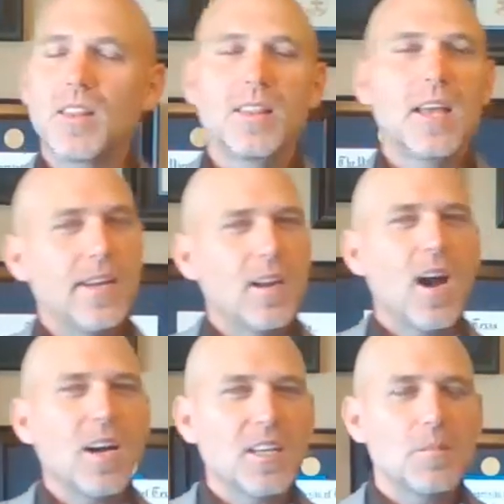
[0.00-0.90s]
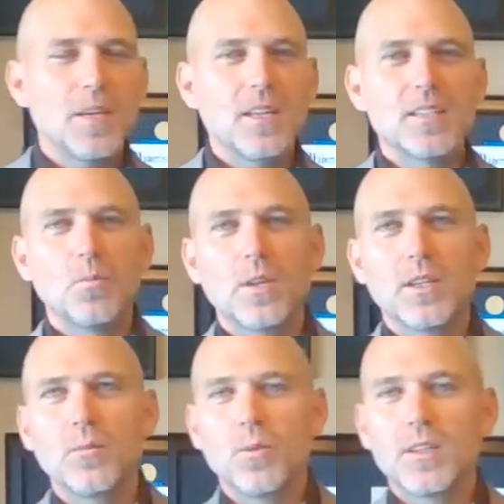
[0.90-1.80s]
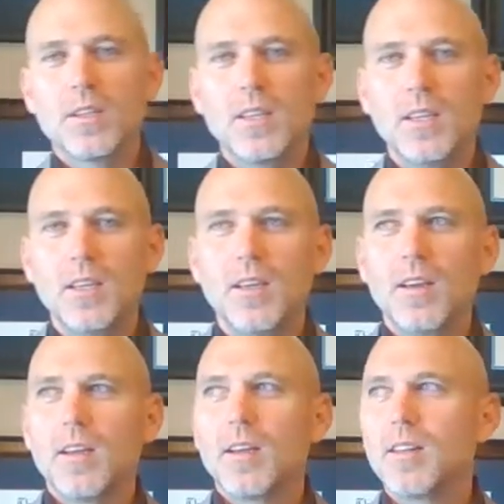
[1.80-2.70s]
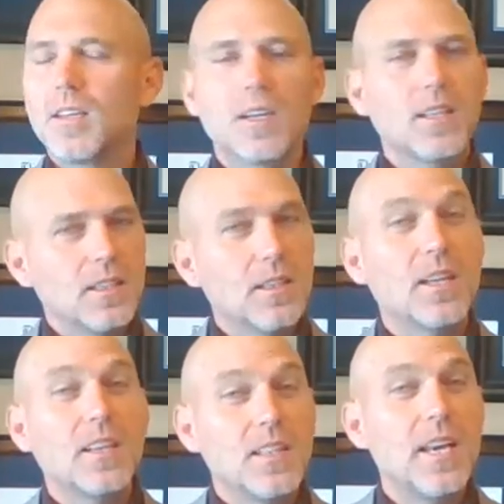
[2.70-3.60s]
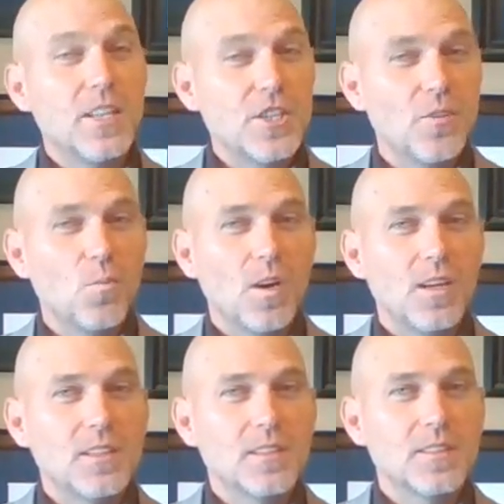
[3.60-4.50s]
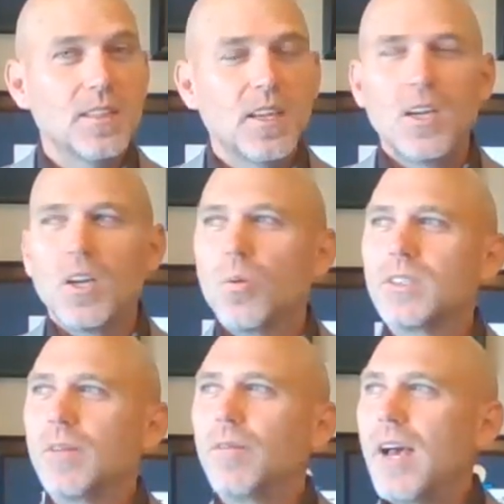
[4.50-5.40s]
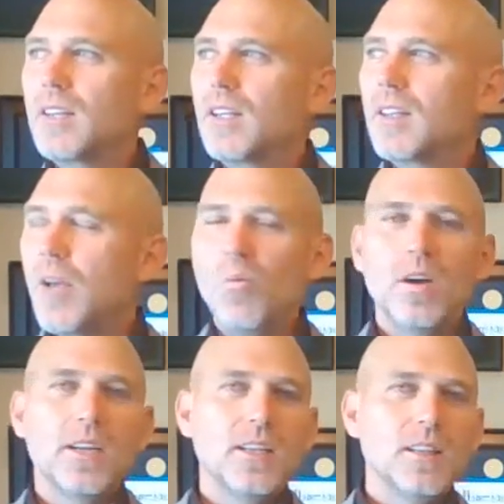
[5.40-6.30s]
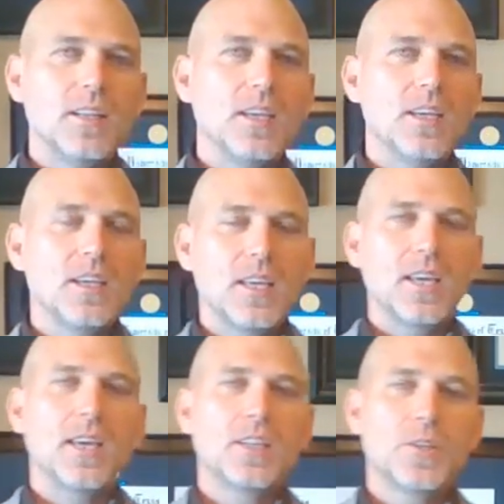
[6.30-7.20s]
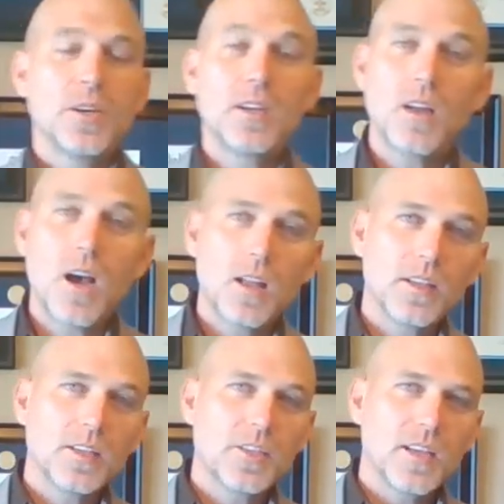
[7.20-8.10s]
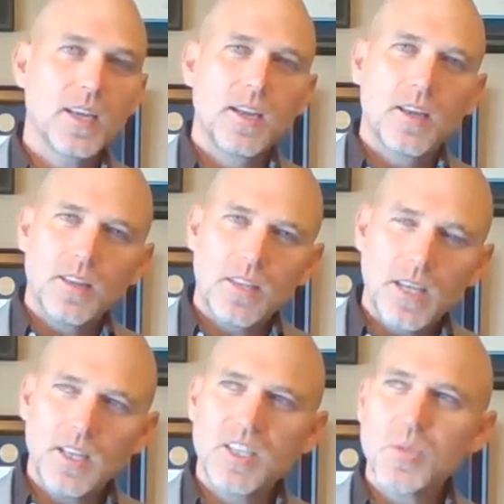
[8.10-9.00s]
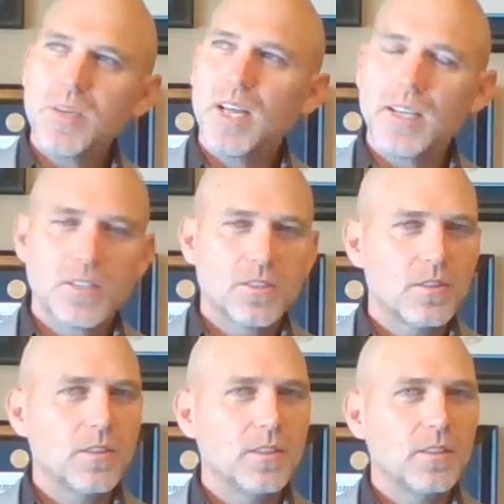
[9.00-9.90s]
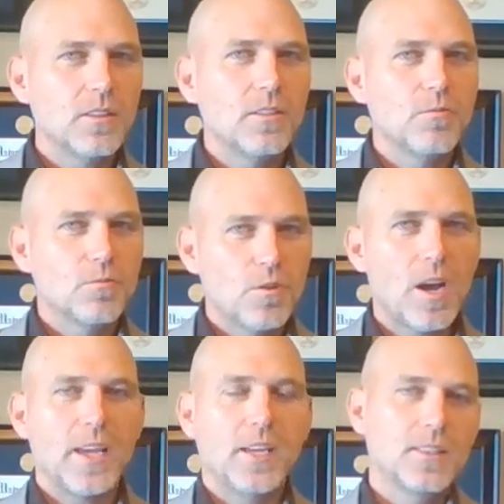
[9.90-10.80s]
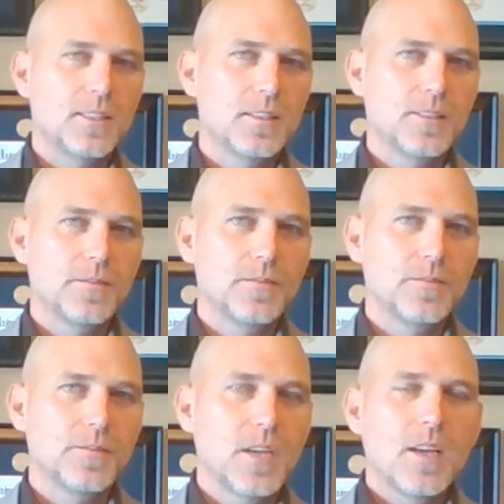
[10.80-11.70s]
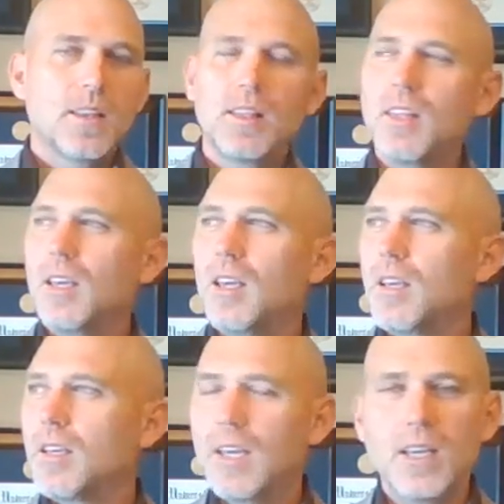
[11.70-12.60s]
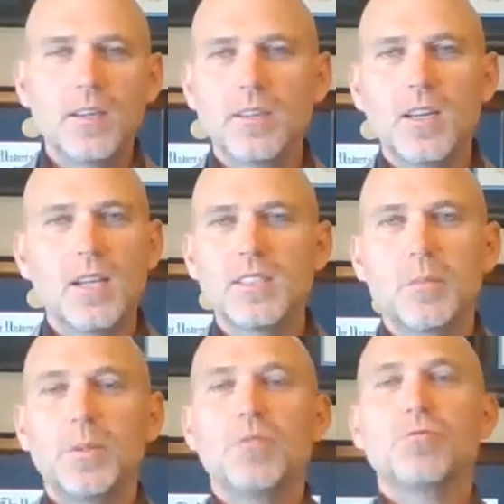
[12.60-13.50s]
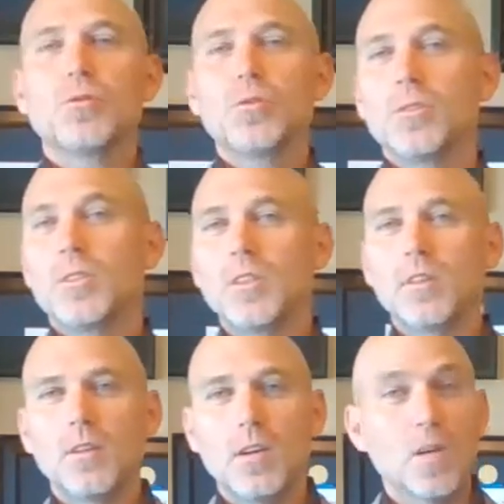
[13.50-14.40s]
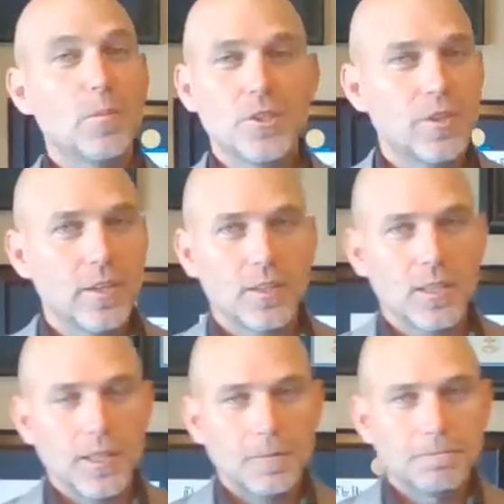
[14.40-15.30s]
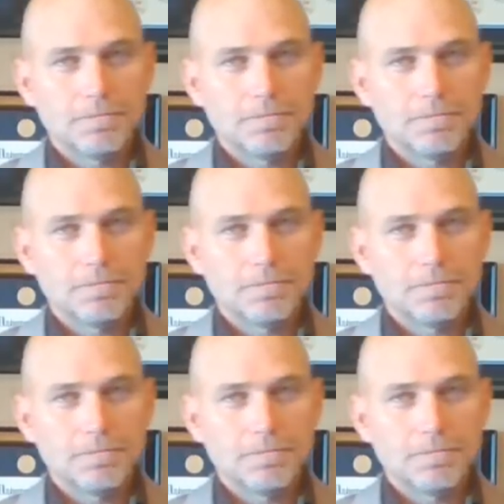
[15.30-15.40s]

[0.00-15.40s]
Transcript: that document and what the contention was the fact that they wanted the king to acknowledge that Englishmen had certain rights, that the king could not simply rule arbitrarily,